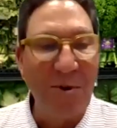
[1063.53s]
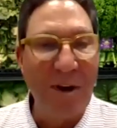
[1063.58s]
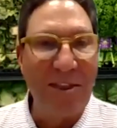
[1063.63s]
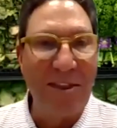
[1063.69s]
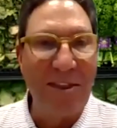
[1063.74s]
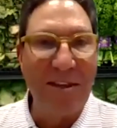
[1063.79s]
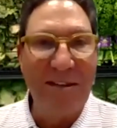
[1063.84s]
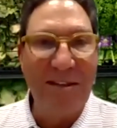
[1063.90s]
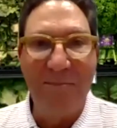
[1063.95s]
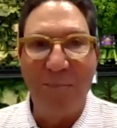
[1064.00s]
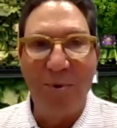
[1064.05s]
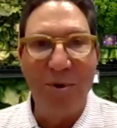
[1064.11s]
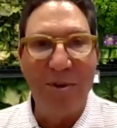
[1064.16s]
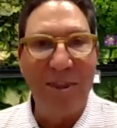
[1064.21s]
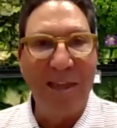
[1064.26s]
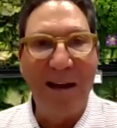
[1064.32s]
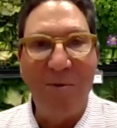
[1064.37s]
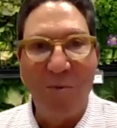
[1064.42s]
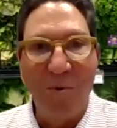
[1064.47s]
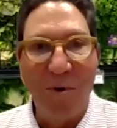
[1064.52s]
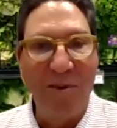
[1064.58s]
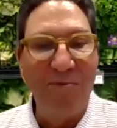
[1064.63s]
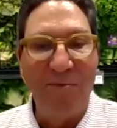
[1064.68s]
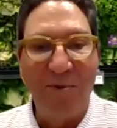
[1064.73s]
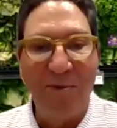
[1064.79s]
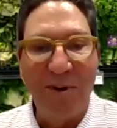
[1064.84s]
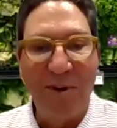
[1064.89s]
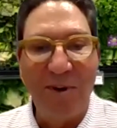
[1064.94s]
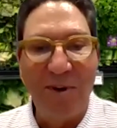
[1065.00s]
with it and put that one
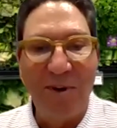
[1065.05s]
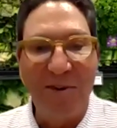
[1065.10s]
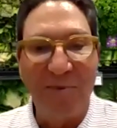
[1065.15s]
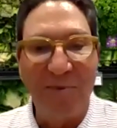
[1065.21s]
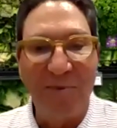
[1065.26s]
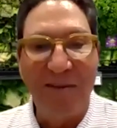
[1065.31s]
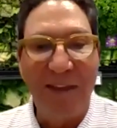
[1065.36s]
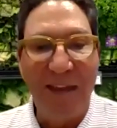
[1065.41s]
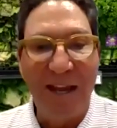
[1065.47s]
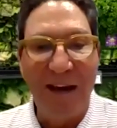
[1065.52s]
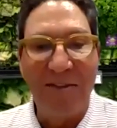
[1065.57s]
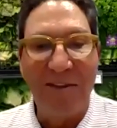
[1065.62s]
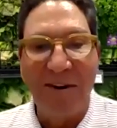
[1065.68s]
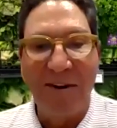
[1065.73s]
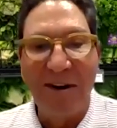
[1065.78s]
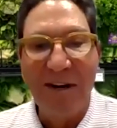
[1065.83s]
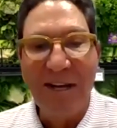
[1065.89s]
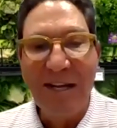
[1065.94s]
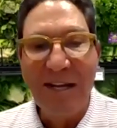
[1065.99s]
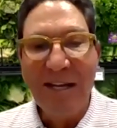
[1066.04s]
foot in front of the other,